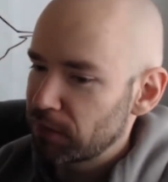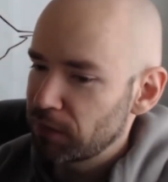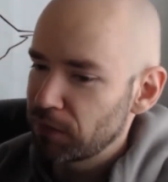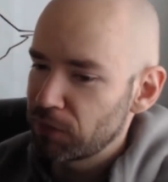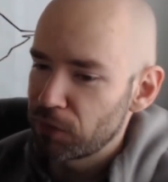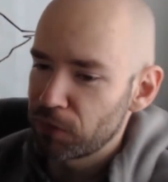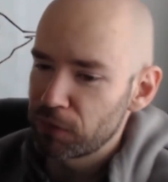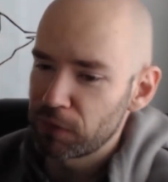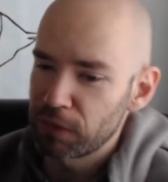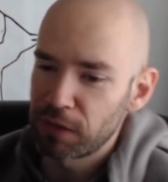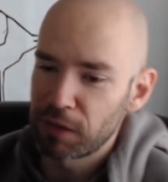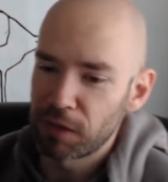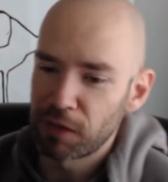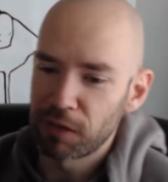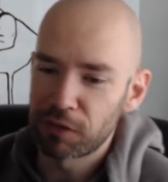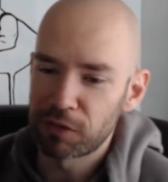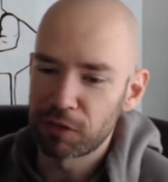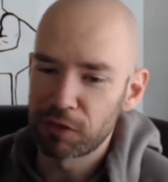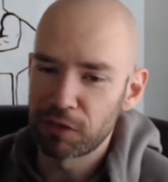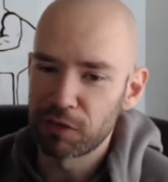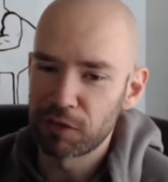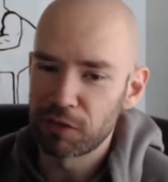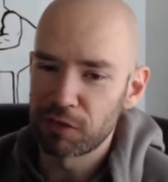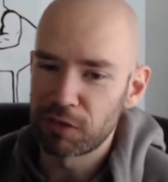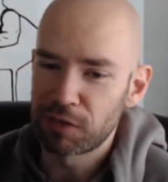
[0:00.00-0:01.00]
the
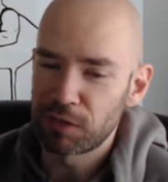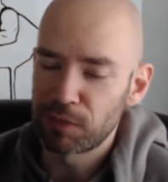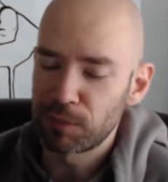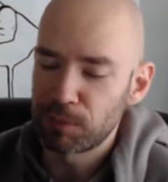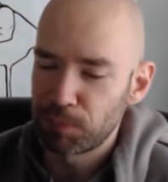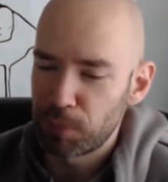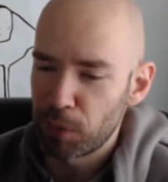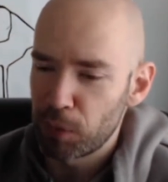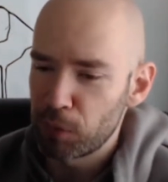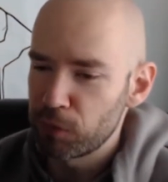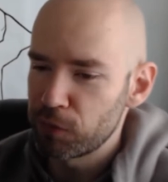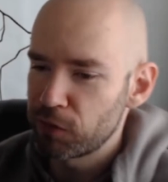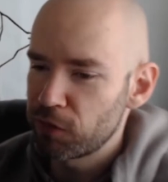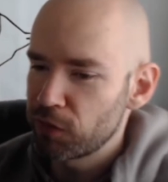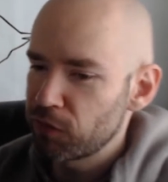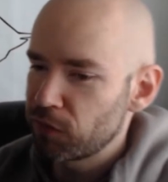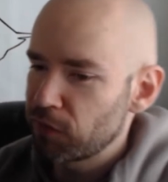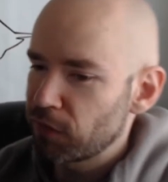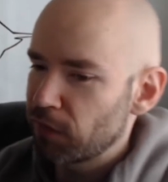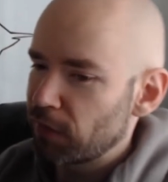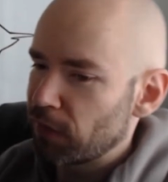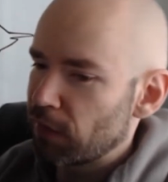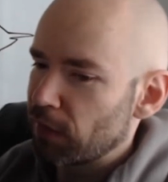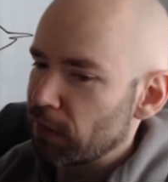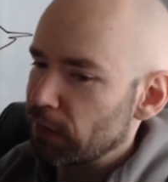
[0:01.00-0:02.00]
characters' poses
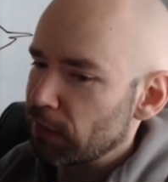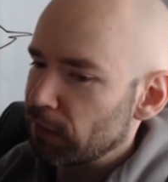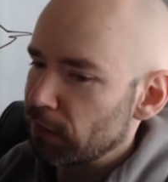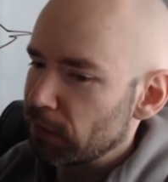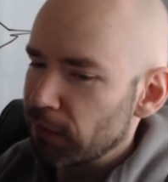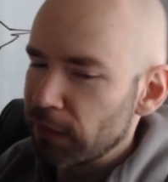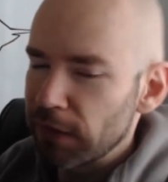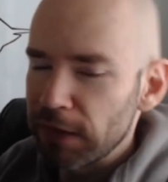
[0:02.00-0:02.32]
and then